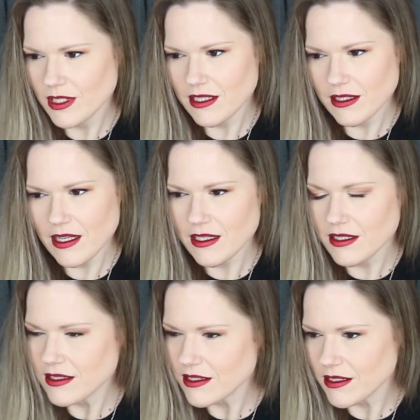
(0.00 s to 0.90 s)
Any
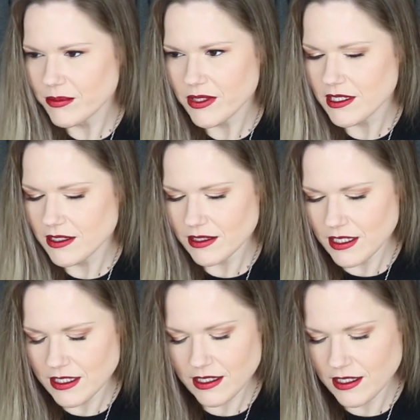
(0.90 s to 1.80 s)
idea, please?
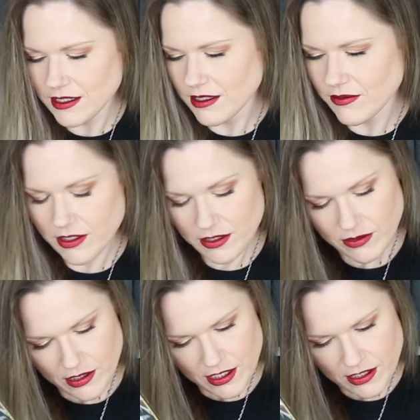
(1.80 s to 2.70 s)
Any idea? There you
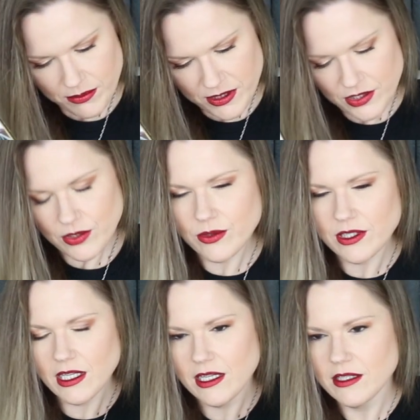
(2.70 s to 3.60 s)
are, King of
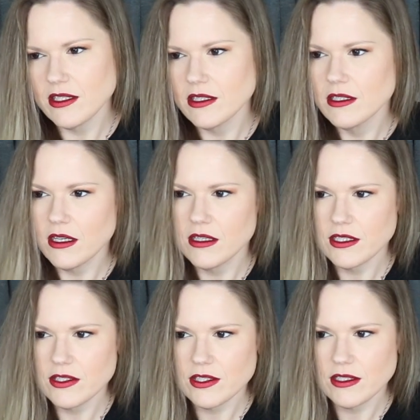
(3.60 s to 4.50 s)
Pentacles, 8th,
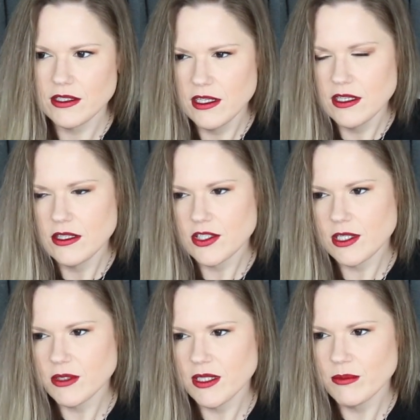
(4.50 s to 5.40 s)
August,
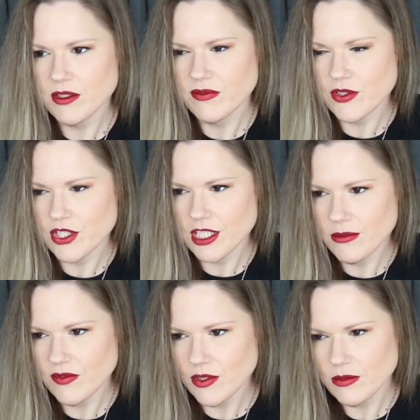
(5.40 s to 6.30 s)
September for
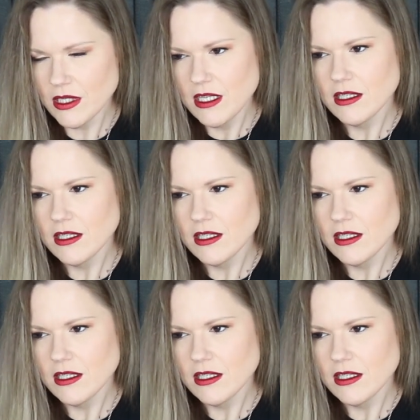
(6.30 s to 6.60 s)
some of you.